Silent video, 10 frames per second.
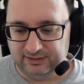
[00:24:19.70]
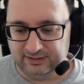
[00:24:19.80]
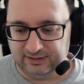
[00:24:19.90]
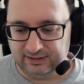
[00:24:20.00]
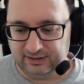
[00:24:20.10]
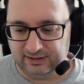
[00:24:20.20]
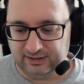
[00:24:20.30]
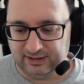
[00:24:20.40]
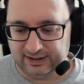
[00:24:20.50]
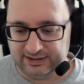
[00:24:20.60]

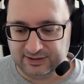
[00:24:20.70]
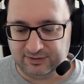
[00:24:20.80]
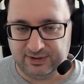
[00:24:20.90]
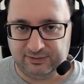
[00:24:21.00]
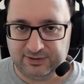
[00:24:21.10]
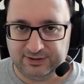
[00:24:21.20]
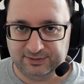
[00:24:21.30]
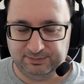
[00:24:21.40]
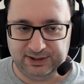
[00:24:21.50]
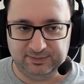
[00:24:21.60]
I disagree with some
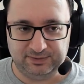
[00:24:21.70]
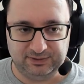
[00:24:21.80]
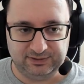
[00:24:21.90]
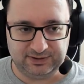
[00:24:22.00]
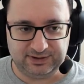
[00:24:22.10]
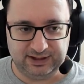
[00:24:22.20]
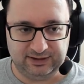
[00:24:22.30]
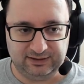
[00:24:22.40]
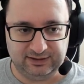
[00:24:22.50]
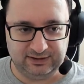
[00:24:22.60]
people saying
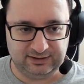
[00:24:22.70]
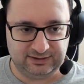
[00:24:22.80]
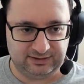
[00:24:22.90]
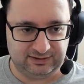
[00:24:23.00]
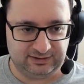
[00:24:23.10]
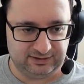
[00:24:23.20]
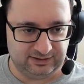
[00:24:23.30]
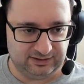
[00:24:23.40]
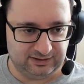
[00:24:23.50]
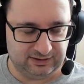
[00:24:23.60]

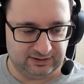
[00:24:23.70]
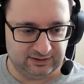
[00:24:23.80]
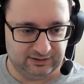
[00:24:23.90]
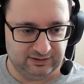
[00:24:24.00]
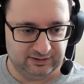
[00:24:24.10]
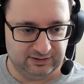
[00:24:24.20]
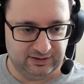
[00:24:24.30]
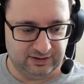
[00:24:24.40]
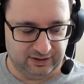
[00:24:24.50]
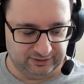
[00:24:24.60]
that
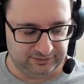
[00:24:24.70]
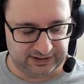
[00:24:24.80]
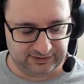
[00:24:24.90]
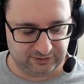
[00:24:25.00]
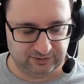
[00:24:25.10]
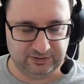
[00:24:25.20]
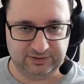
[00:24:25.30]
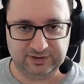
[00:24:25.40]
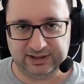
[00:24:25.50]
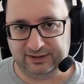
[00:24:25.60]
none of these tools are
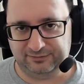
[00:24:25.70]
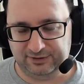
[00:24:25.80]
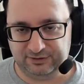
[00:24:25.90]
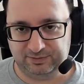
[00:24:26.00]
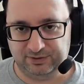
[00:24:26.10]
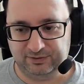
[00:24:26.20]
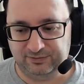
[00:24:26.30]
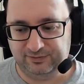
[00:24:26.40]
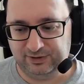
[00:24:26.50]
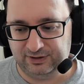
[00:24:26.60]
kind of future-proof
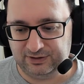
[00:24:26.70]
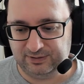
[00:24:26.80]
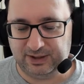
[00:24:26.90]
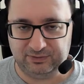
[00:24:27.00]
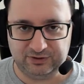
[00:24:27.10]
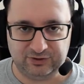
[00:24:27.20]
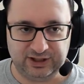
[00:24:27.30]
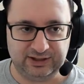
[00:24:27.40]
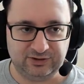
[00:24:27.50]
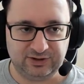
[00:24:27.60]
and you may want to
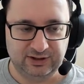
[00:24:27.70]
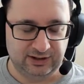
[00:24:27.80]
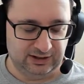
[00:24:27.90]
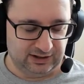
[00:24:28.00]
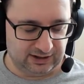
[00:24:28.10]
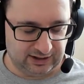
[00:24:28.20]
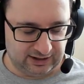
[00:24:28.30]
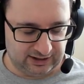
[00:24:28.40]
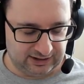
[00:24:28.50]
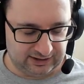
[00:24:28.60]
change.
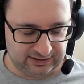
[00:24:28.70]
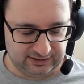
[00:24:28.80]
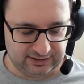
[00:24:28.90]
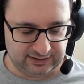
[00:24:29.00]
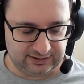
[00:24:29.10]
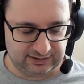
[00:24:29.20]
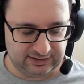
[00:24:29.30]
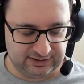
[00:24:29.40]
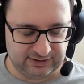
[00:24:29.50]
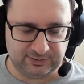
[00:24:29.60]
This
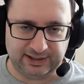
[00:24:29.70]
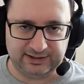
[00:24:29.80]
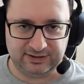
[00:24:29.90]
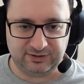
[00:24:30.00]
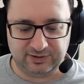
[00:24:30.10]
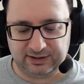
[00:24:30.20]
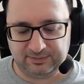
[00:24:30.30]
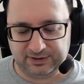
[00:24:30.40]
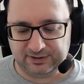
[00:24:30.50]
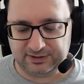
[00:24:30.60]
is why I disagree,
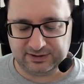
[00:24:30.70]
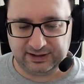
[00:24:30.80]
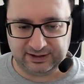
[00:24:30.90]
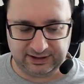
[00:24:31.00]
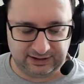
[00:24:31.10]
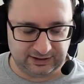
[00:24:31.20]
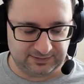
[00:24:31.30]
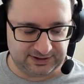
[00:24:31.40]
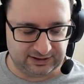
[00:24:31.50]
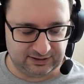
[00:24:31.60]
because I think
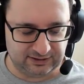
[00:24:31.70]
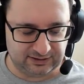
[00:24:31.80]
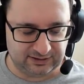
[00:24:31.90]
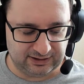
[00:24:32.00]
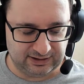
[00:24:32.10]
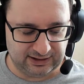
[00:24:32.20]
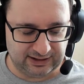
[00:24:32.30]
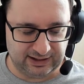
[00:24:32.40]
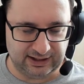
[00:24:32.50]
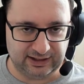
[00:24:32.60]
Obsidian
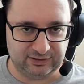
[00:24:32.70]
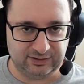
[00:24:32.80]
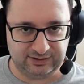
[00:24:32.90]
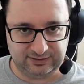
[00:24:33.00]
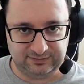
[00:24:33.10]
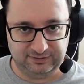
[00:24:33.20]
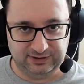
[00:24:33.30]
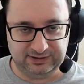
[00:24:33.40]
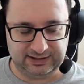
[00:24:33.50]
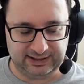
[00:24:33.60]
doesn't fall
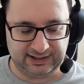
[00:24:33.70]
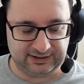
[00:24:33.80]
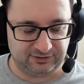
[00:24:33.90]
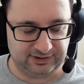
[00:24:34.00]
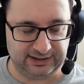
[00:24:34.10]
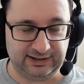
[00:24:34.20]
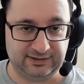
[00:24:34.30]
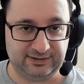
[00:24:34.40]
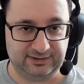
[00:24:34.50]
into that category. It is